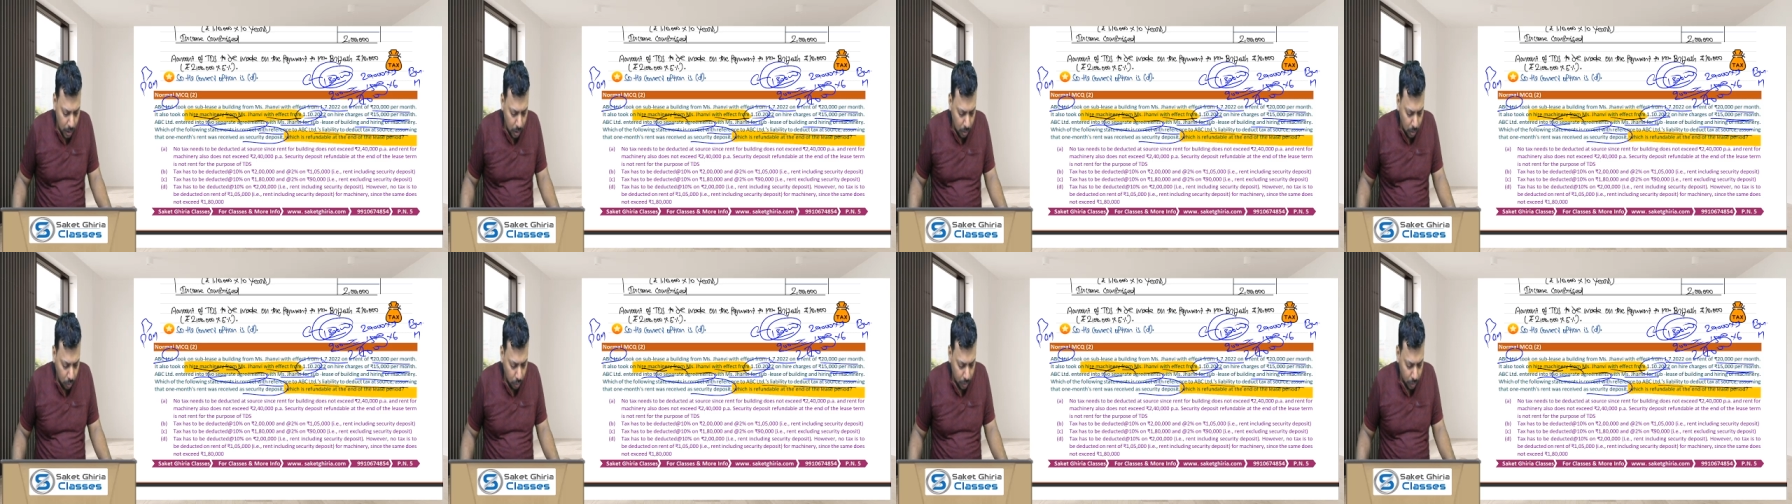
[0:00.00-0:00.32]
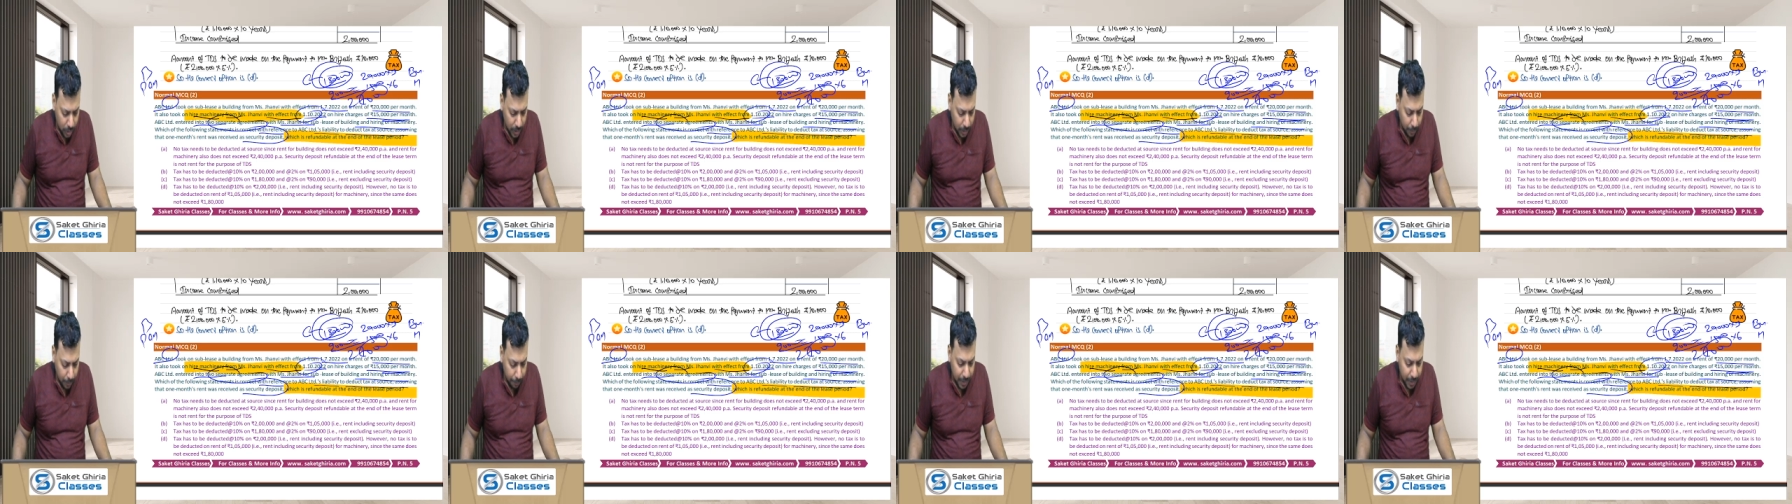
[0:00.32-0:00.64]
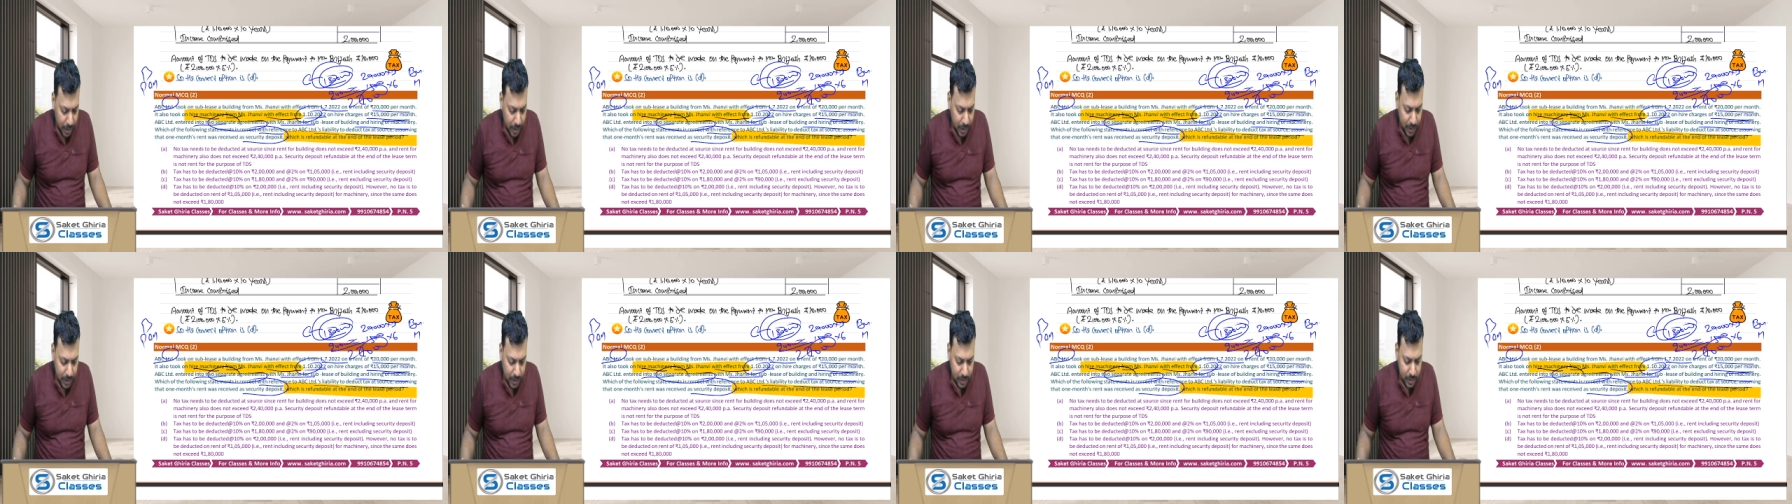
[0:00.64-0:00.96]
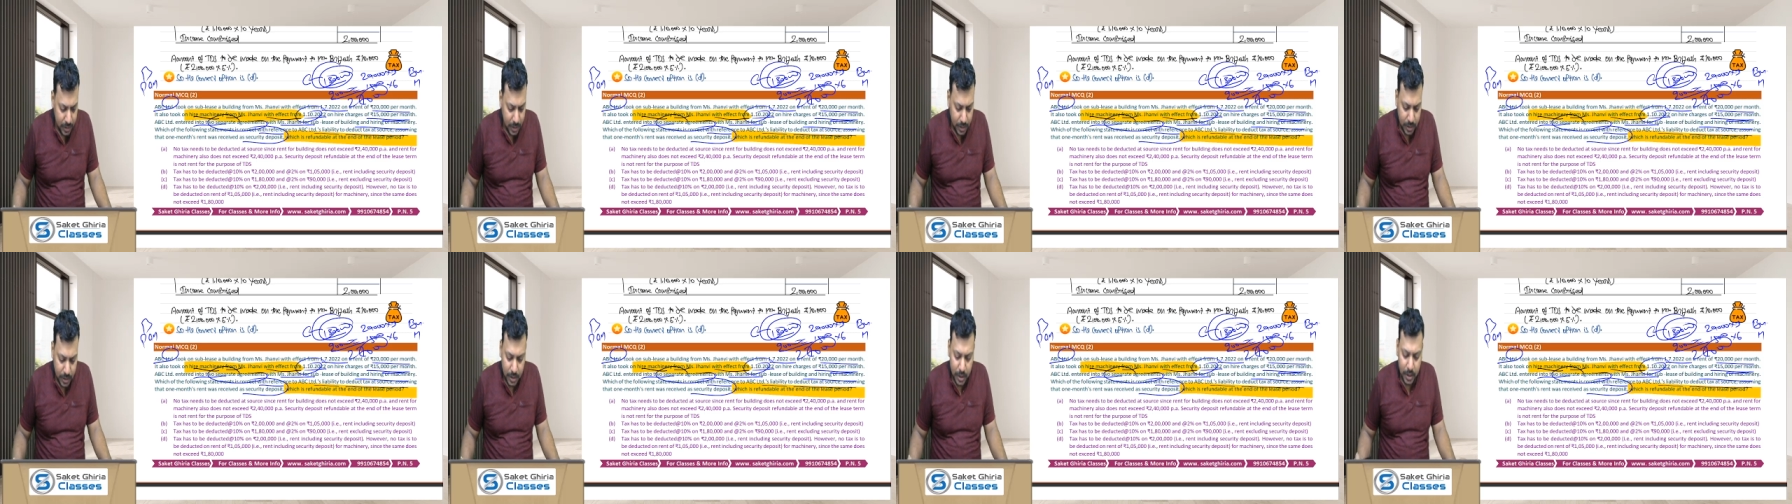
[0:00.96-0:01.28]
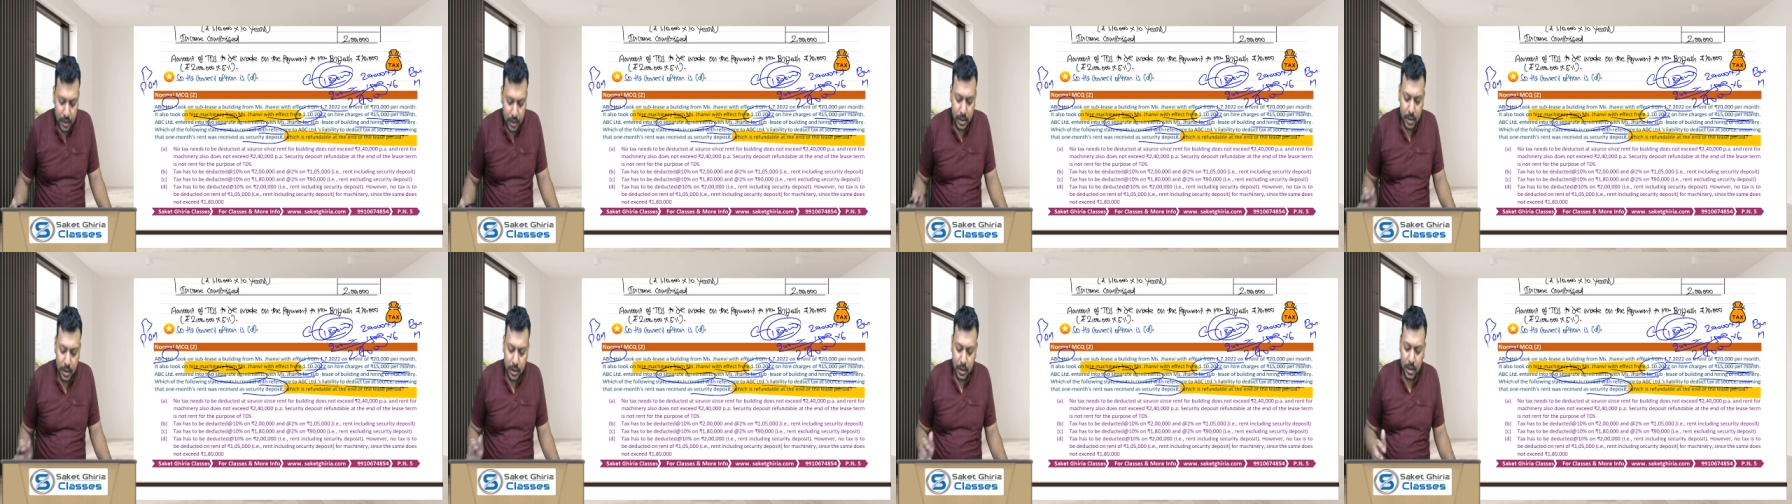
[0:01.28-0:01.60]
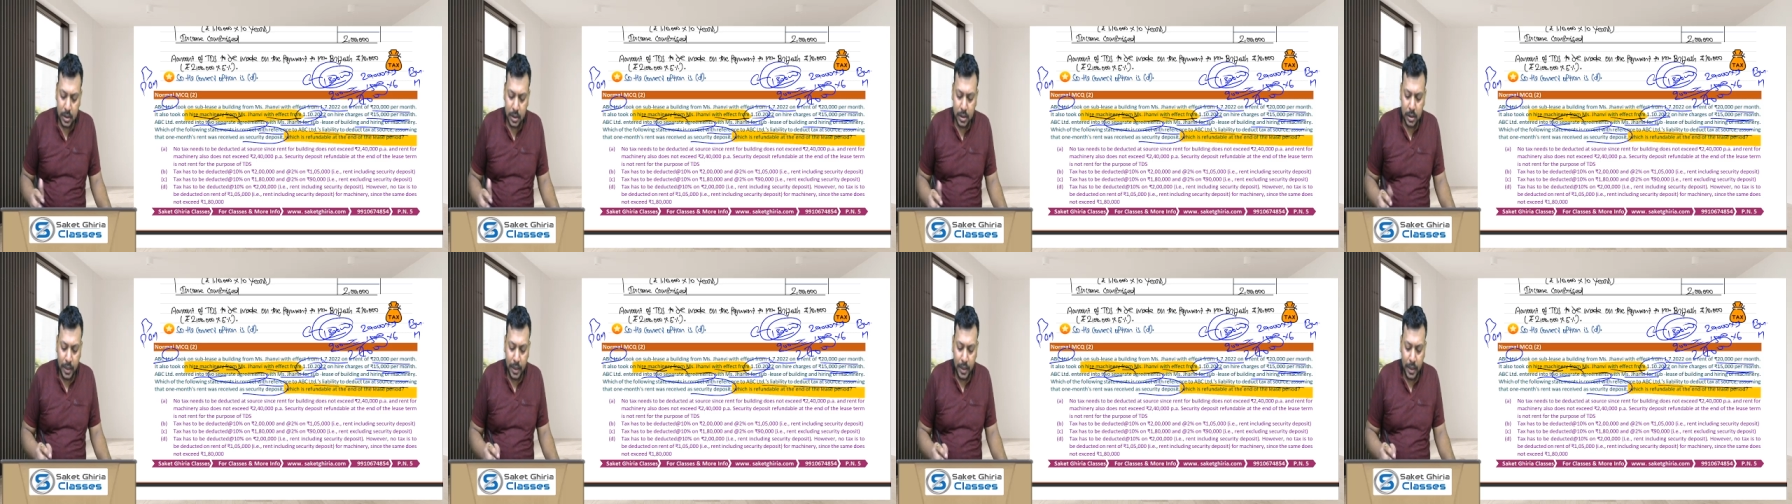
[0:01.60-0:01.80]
Okay, but yes, this,